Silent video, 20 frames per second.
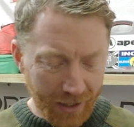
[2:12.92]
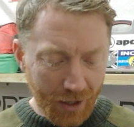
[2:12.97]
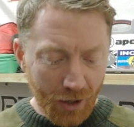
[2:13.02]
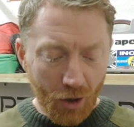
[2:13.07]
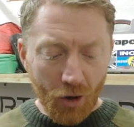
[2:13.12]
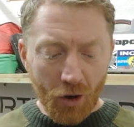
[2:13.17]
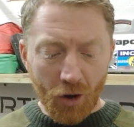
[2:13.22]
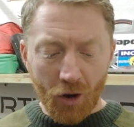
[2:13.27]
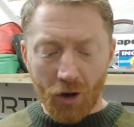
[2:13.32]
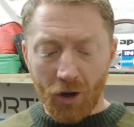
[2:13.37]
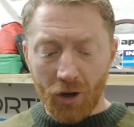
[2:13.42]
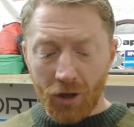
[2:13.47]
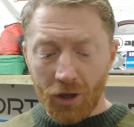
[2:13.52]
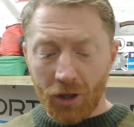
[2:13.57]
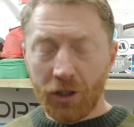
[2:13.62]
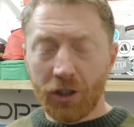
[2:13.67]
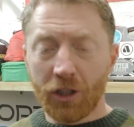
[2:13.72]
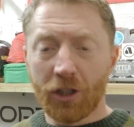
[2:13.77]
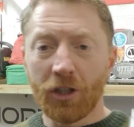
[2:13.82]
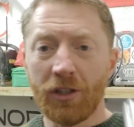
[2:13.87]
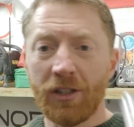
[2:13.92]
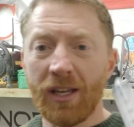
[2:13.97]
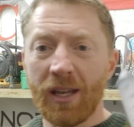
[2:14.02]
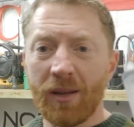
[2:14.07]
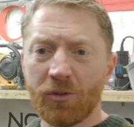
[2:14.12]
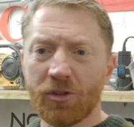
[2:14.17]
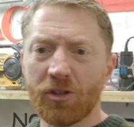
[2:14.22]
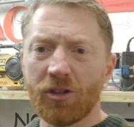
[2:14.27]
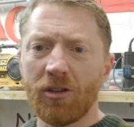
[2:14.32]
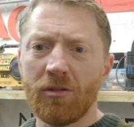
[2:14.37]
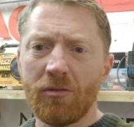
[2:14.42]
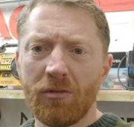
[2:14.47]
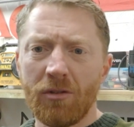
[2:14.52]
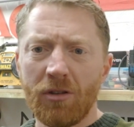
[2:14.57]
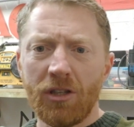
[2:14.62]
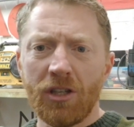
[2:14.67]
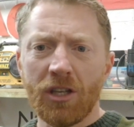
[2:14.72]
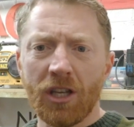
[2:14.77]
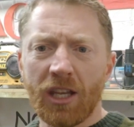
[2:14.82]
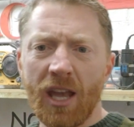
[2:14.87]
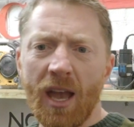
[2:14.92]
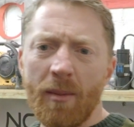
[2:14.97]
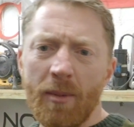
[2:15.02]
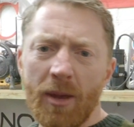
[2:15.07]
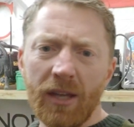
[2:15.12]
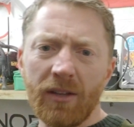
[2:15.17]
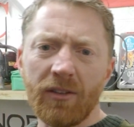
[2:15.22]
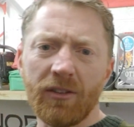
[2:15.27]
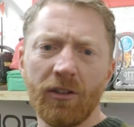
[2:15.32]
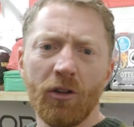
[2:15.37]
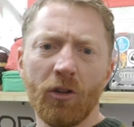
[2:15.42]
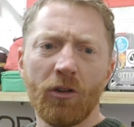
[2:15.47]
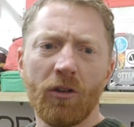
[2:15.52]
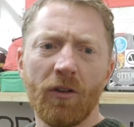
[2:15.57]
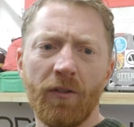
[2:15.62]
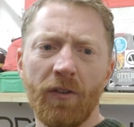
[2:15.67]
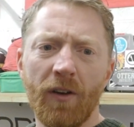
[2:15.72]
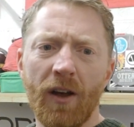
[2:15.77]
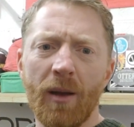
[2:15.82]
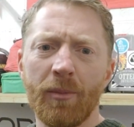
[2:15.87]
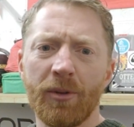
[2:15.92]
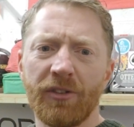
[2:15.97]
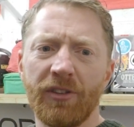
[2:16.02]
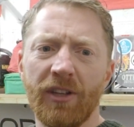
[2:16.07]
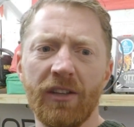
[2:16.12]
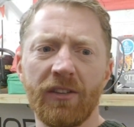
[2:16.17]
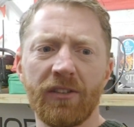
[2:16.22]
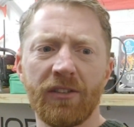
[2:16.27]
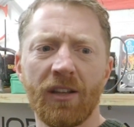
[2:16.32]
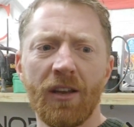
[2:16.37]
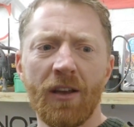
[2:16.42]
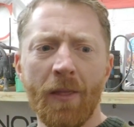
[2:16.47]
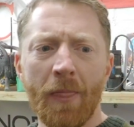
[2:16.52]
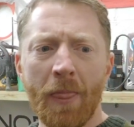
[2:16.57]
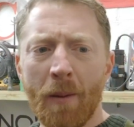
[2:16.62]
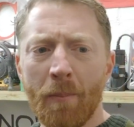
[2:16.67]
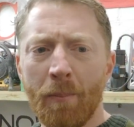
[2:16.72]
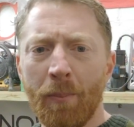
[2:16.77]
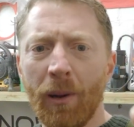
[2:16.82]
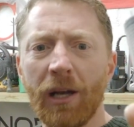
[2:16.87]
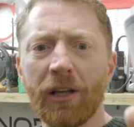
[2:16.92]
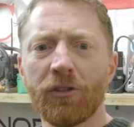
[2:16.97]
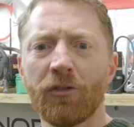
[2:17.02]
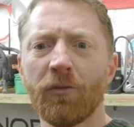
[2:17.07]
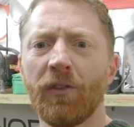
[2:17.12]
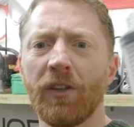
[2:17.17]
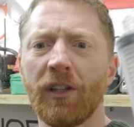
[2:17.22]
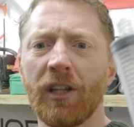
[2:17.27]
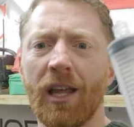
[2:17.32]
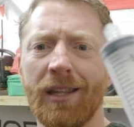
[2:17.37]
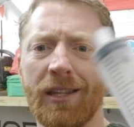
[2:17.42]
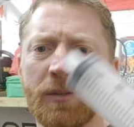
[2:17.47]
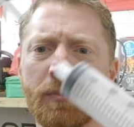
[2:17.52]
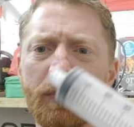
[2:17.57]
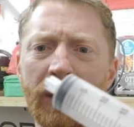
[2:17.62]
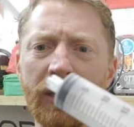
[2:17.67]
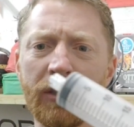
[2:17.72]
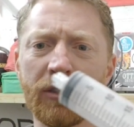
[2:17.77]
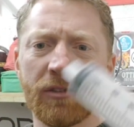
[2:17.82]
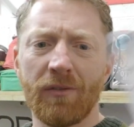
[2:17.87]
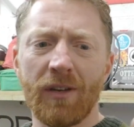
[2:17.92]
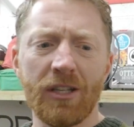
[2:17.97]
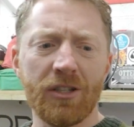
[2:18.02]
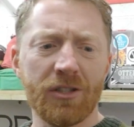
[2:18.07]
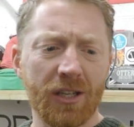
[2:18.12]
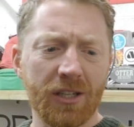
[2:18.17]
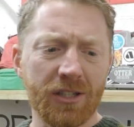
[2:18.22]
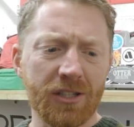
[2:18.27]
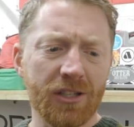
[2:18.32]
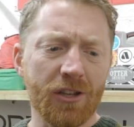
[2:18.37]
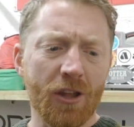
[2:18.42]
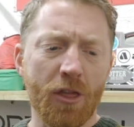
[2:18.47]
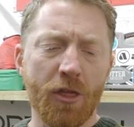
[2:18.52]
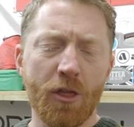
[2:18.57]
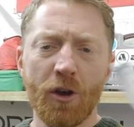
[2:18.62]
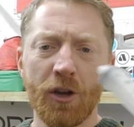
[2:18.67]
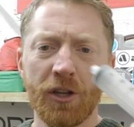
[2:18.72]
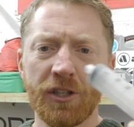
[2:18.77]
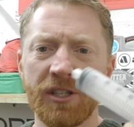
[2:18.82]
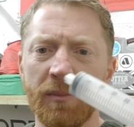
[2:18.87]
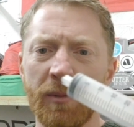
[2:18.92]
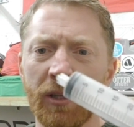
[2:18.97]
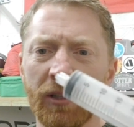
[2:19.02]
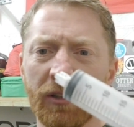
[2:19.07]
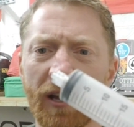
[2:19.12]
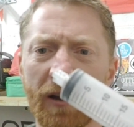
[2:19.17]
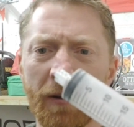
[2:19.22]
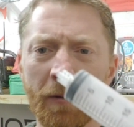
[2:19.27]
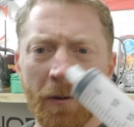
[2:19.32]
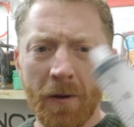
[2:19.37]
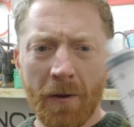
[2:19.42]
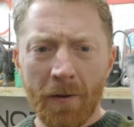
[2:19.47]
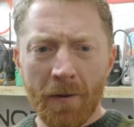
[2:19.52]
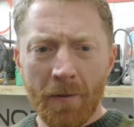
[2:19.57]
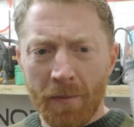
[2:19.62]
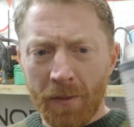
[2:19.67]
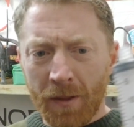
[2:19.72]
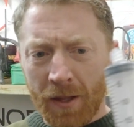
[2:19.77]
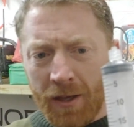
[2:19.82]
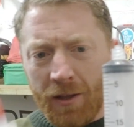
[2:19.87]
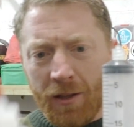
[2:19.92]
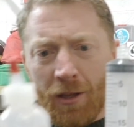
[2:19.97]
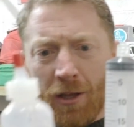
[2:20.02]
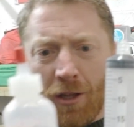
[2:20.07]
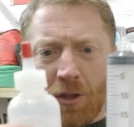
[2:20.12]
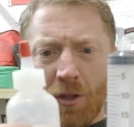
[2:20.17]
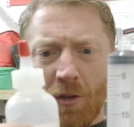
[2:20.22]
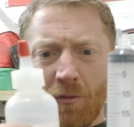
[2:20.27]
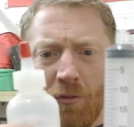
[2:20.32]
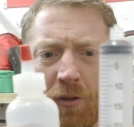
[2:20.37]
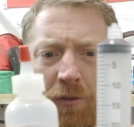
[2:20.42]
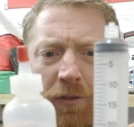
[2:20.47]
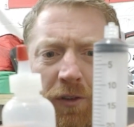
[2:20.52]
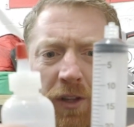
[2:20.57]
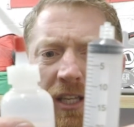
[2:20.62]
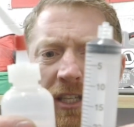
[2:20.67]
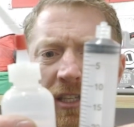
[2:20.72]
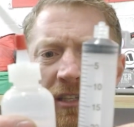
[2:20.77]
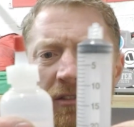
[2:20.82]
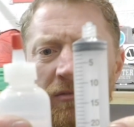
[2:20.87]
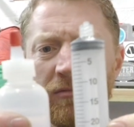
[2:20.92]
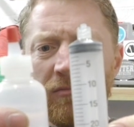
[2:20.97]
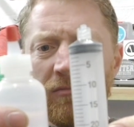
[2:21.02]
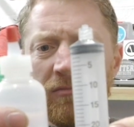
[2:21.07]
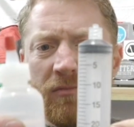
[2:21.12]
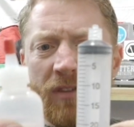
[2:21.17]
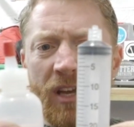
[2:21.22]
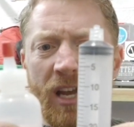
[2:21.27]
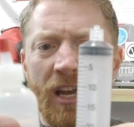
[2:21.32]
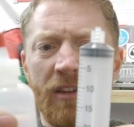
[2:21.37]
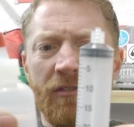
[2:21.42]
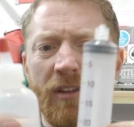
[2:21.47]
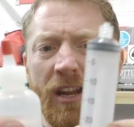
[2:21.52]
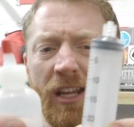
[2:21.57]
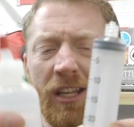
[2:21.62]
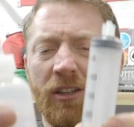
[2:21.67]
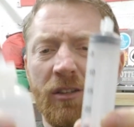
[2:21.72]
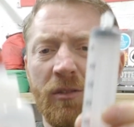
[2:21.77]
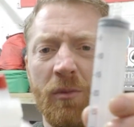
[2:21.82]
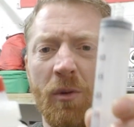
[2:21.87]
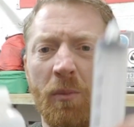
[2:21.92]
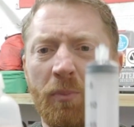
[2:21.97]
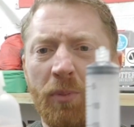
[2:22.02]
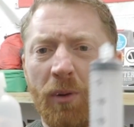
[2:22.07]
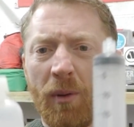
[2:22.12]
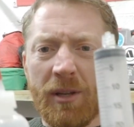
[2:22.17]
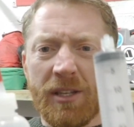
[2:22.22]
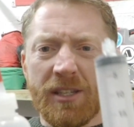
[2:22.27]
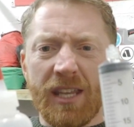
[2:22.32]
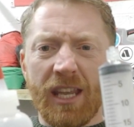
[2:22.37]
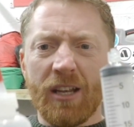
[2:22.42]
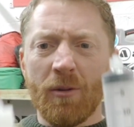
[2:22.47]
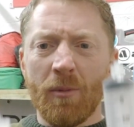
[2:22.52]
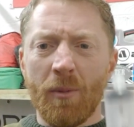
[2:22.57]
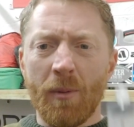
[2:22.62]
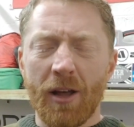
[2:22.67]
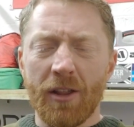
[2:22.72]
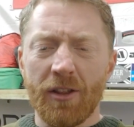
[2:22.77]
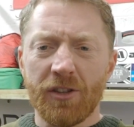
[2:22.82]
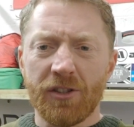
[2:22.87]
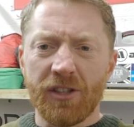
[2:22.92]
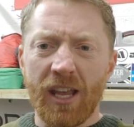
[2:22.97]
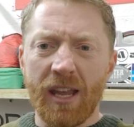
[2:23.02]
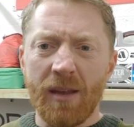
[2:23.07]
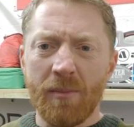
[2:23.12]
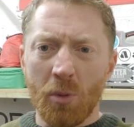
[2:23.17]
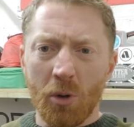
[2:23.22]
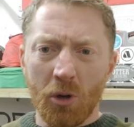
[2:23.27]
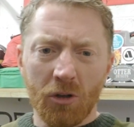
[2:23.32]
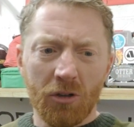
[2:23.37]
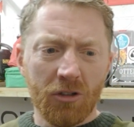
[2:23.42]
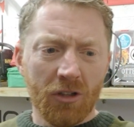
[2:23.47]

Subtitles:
Or you can nip to your chemist, your local pharmacist, and buy something like this big syringe, and this is a 30ml now. They're roughly, I reckon, will probably take about the same, but